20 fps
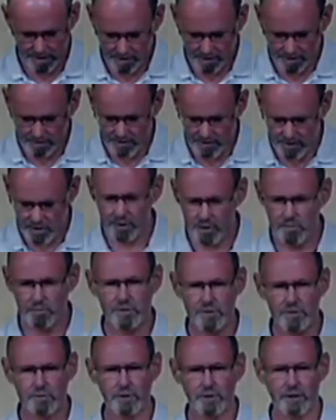There are
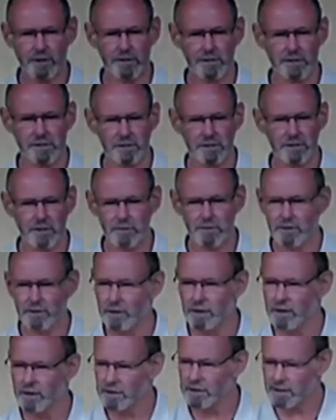numerous ways you
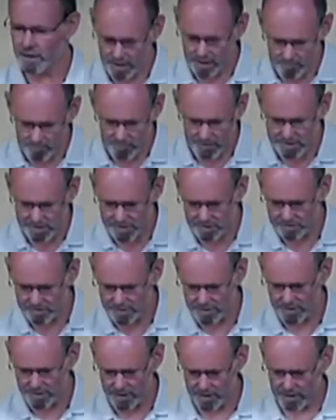and I can be
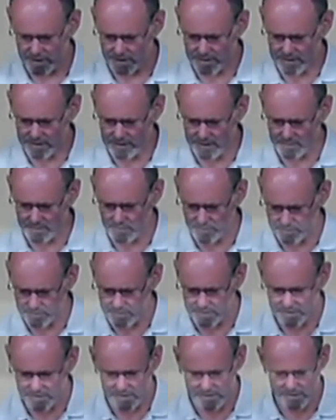salt and light to
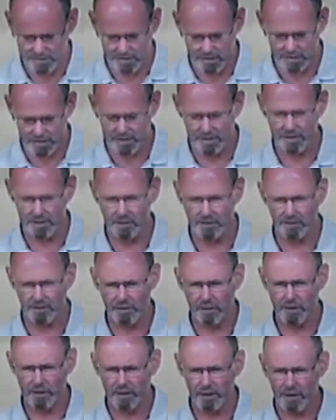influence society and,
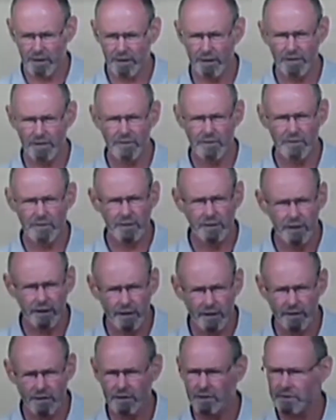and never think
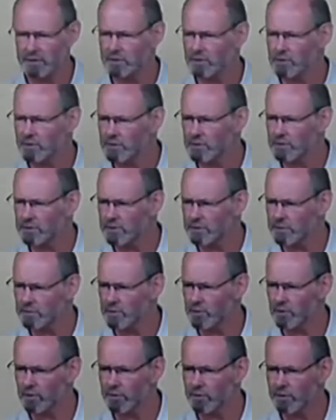anything is too
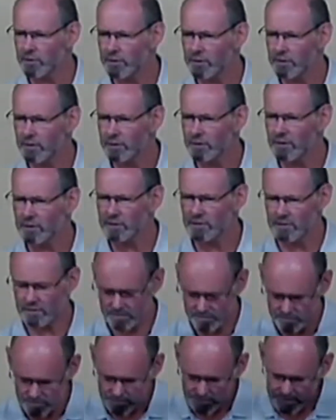small,
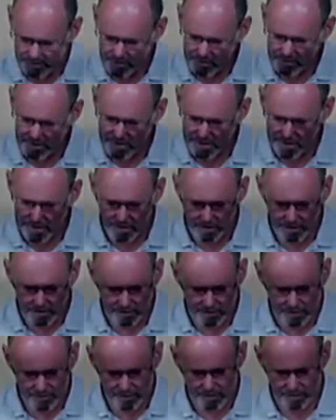too
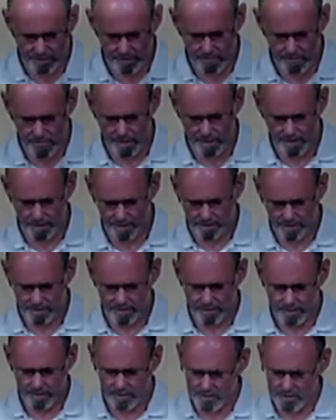insignificant.
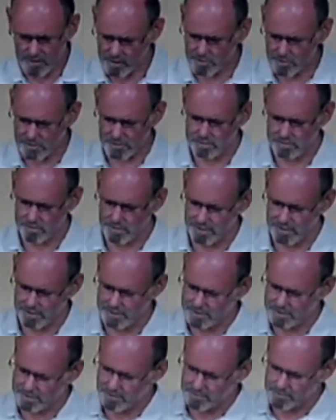Numerous ways.